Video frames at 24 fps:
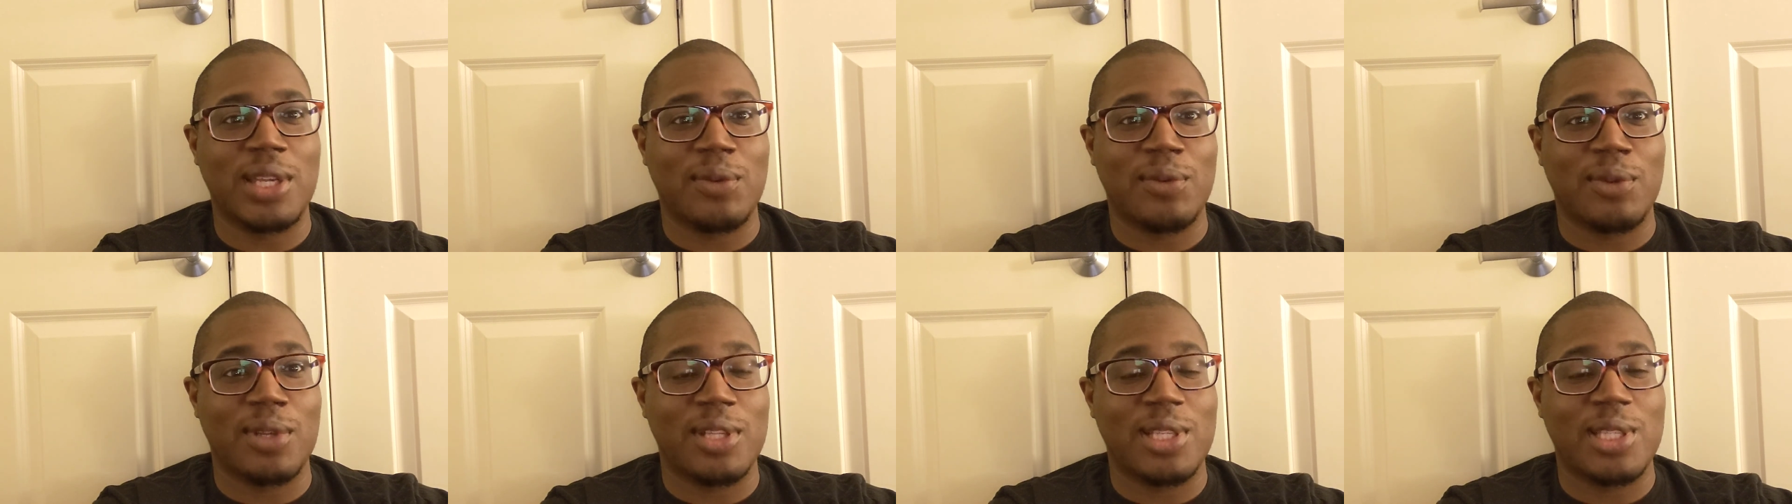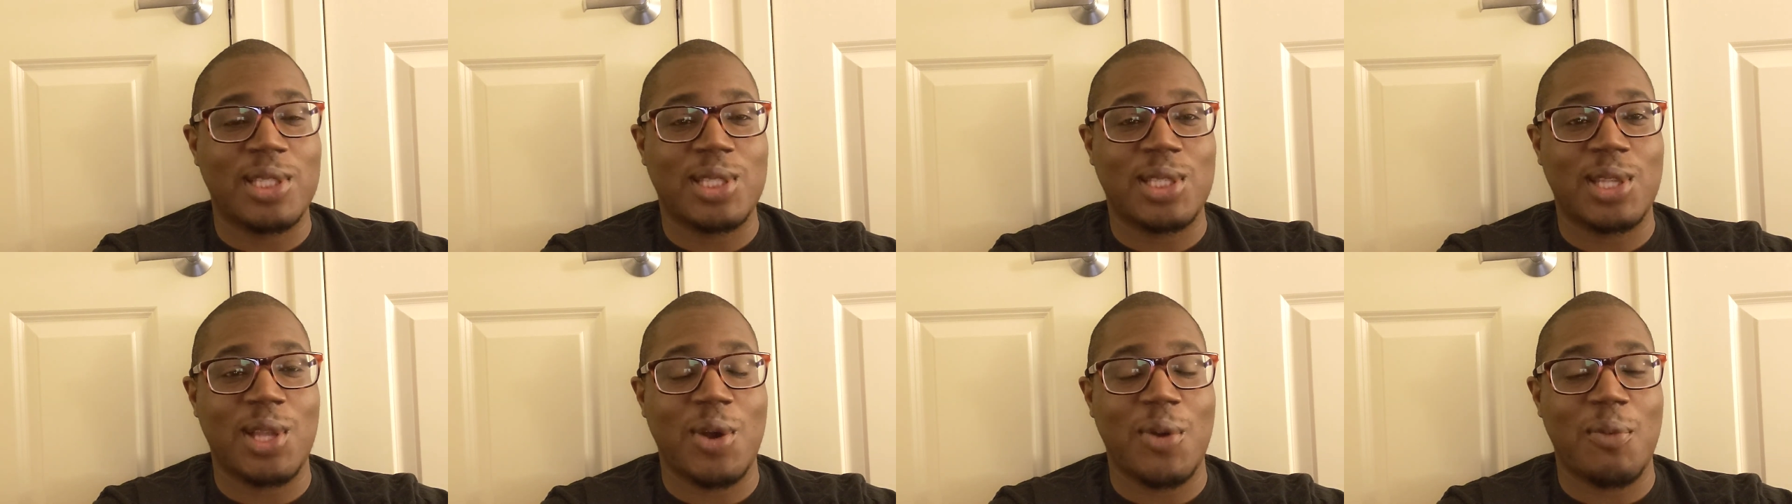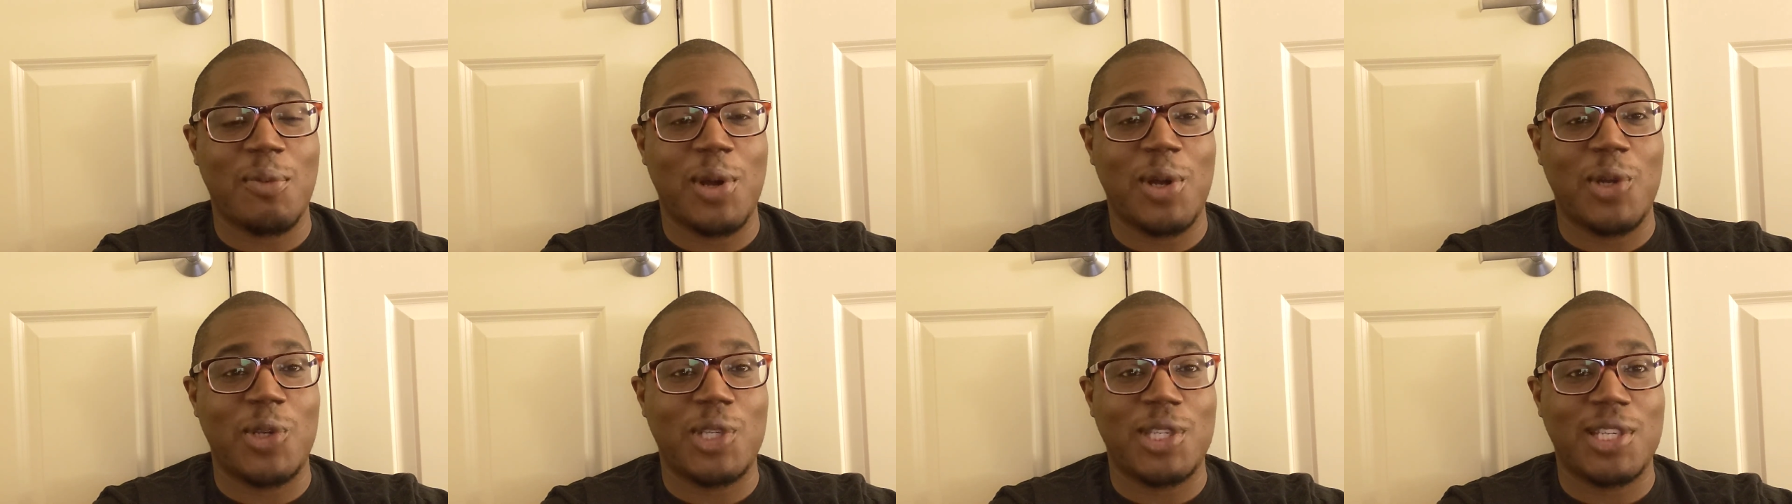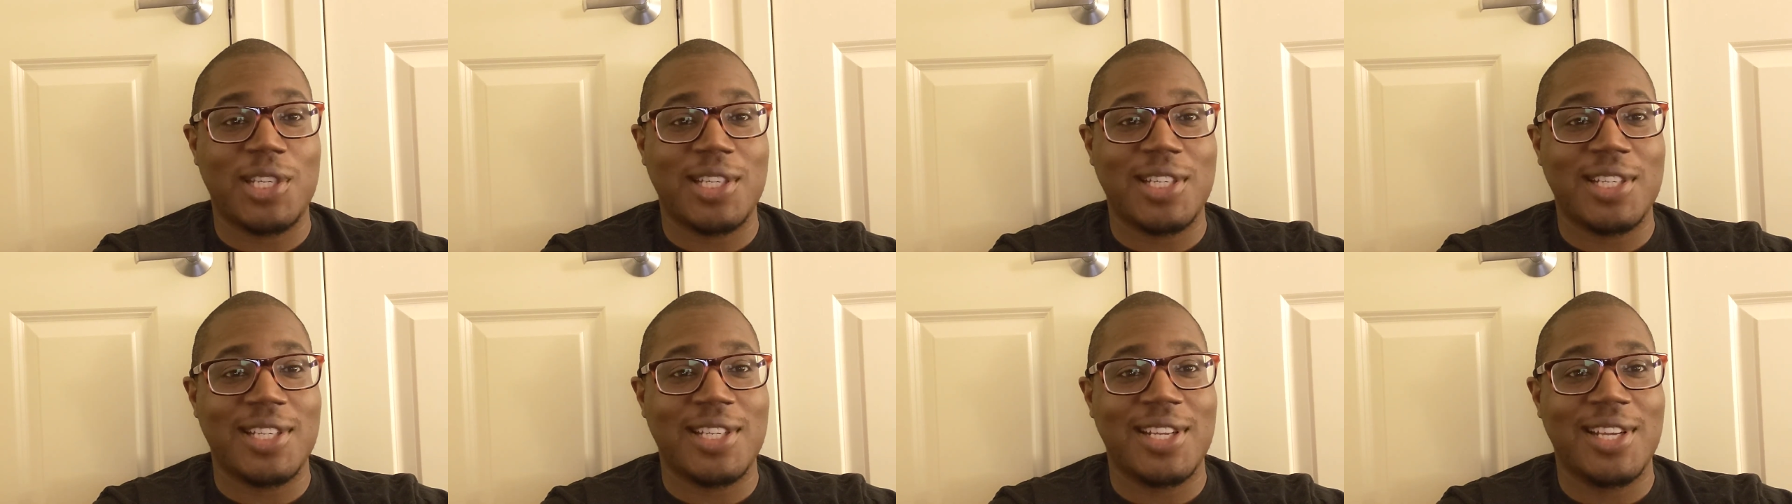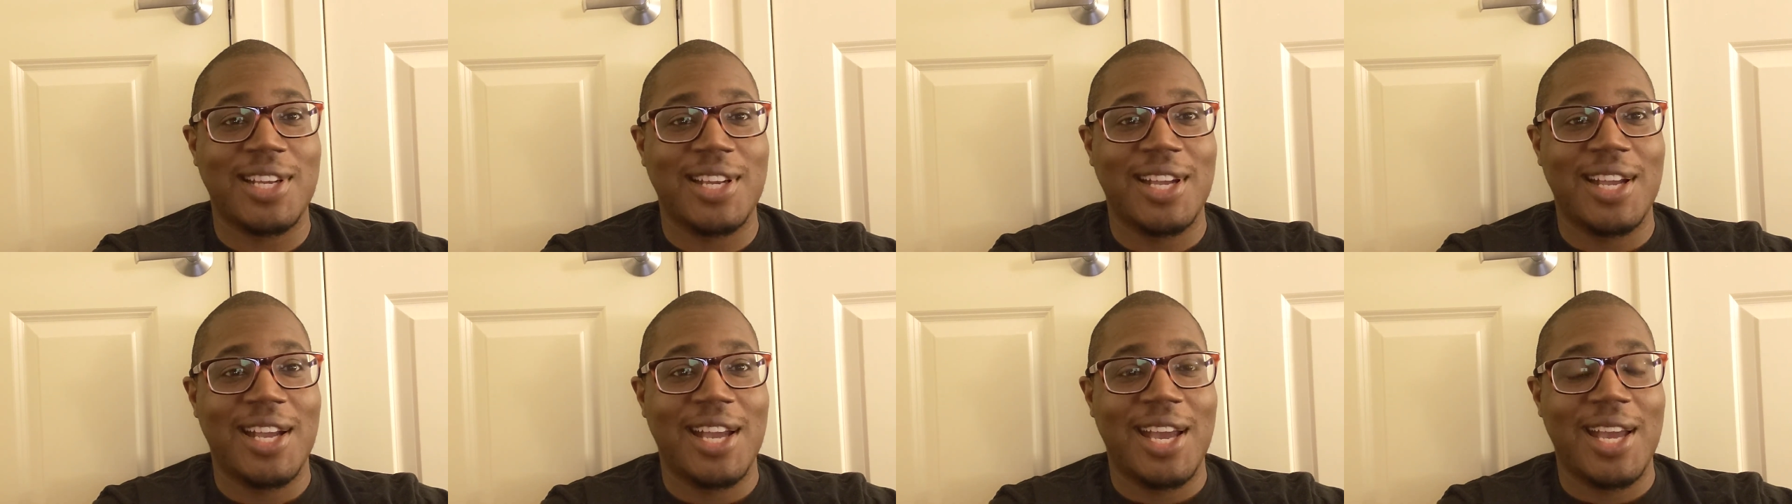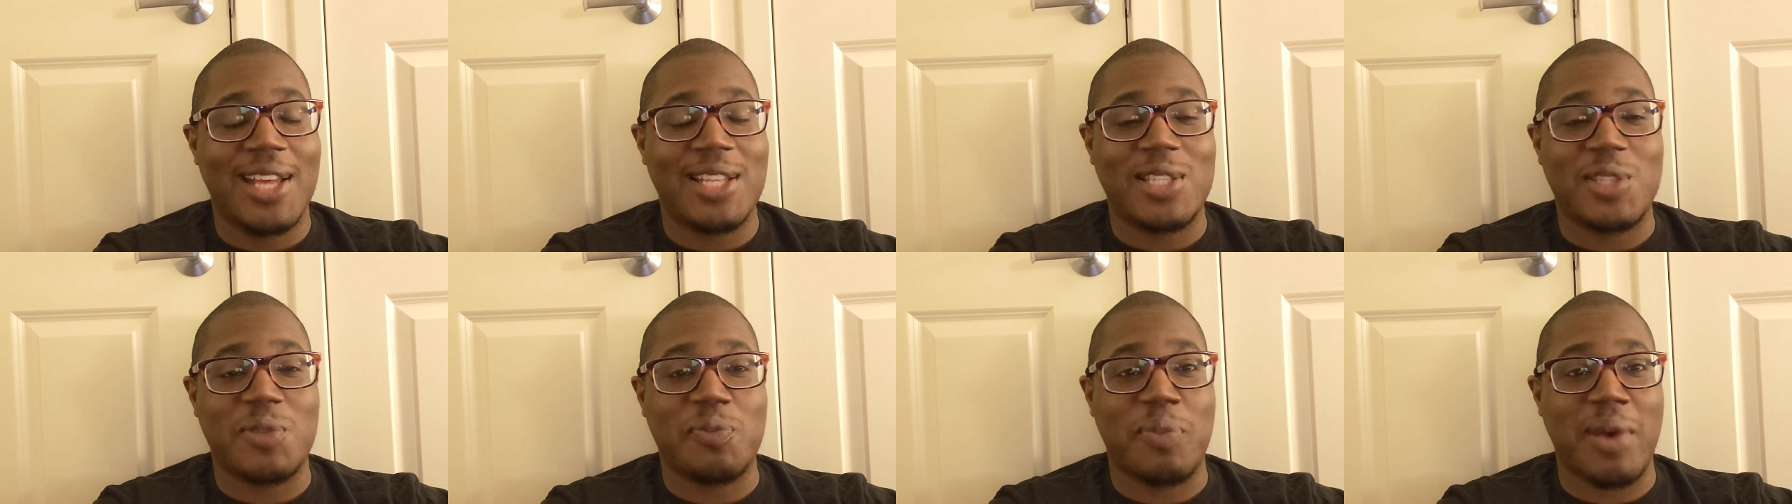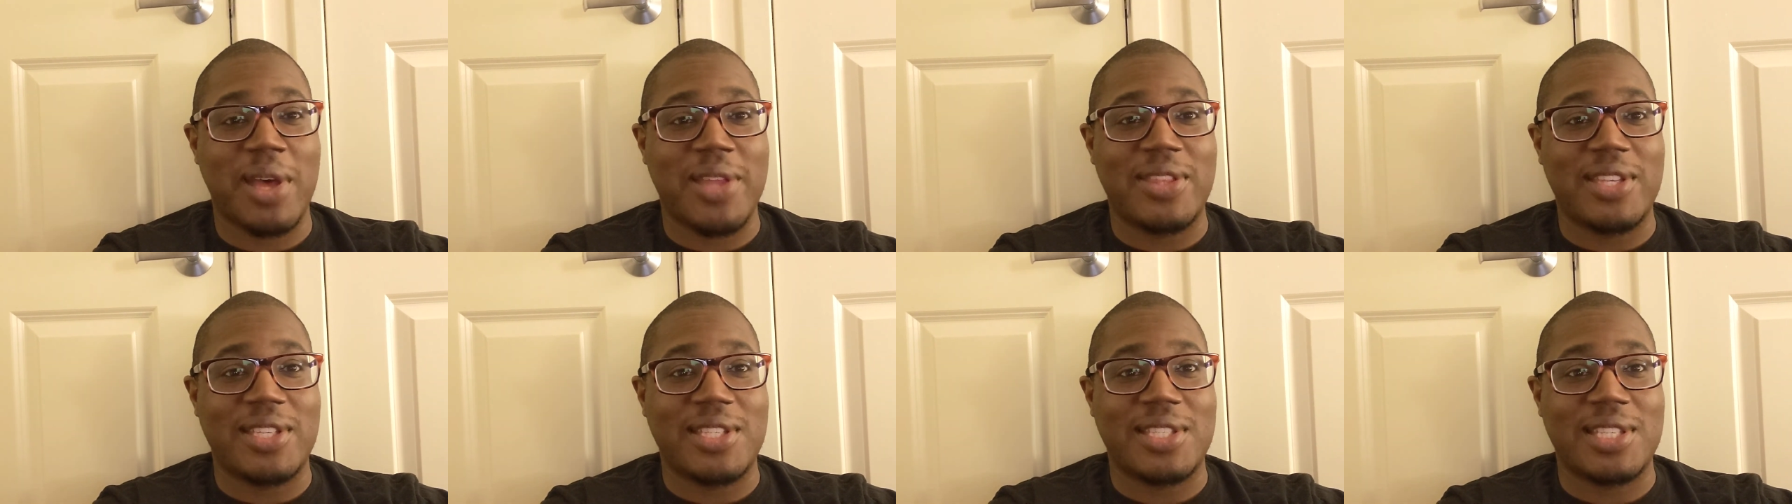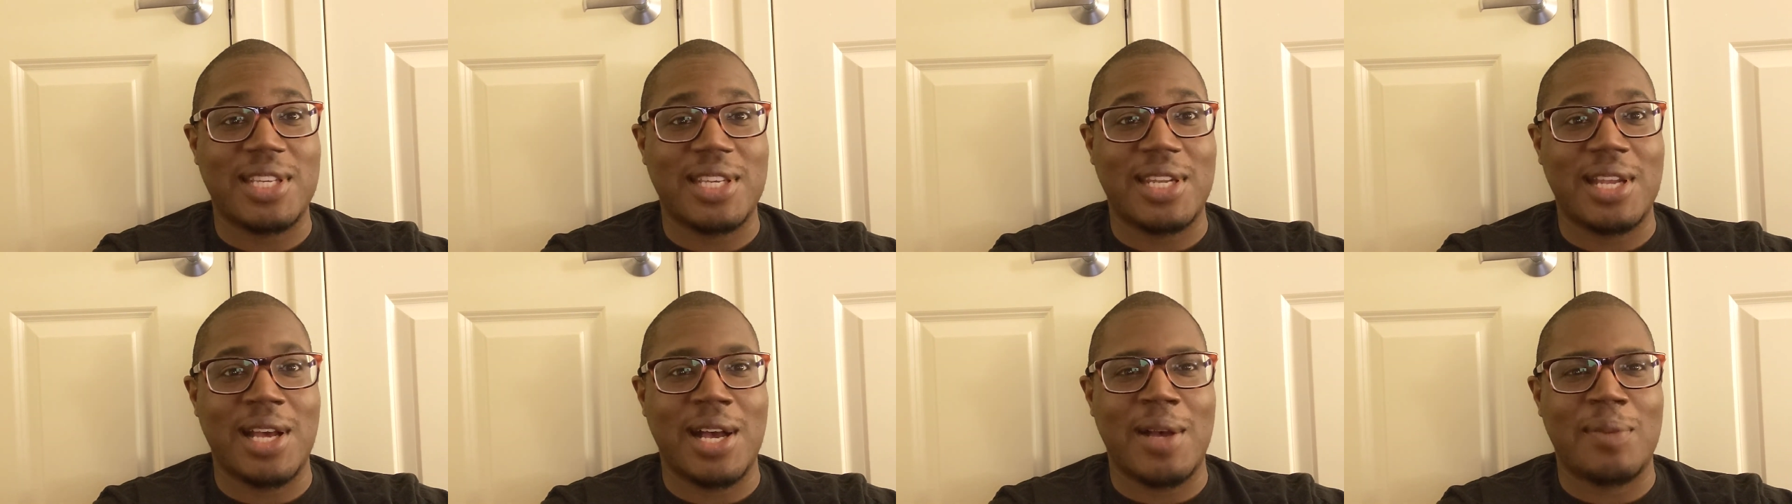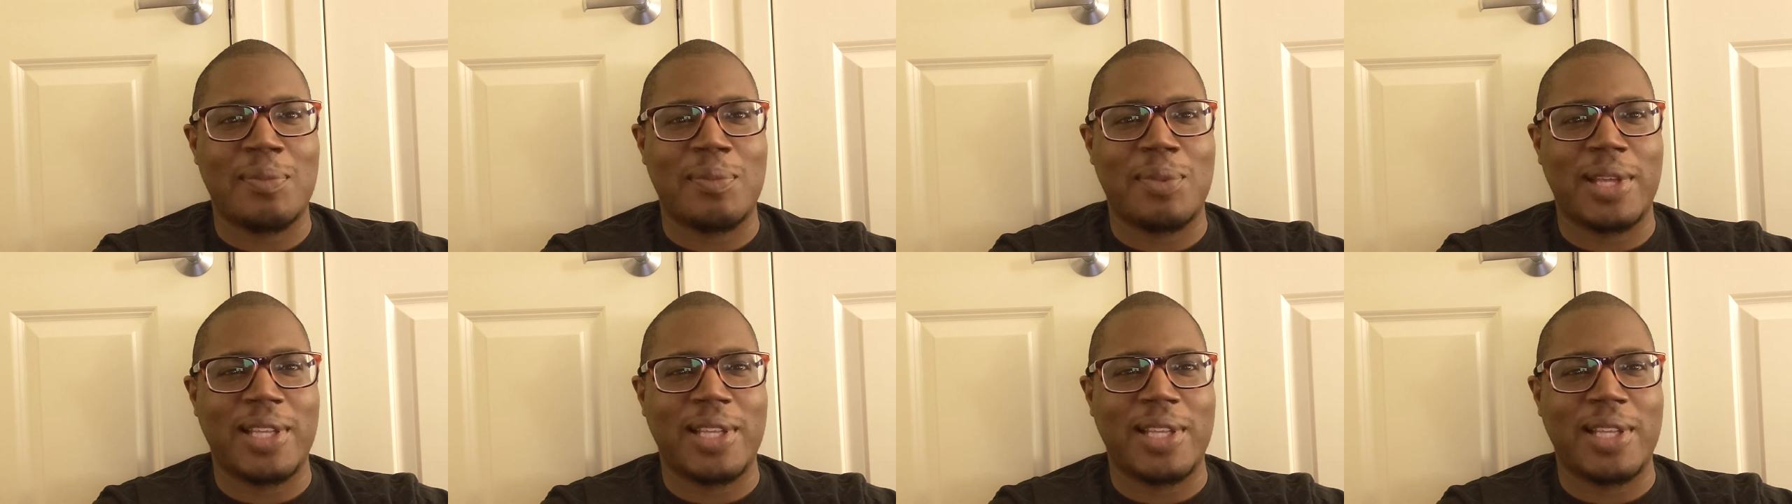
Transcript: really slow motion and sped the scene up.